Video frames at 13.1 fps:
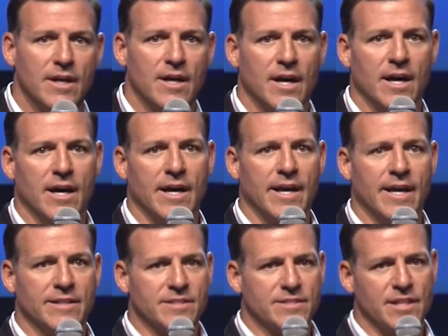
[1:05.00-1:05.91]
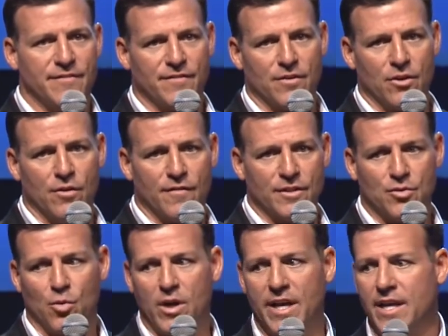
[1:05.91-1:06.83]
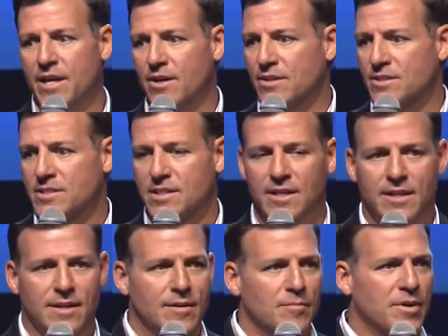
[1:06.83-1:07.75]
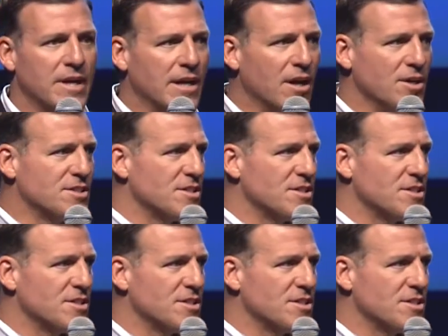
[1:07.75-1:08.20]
entity for over 20 years. But I'd also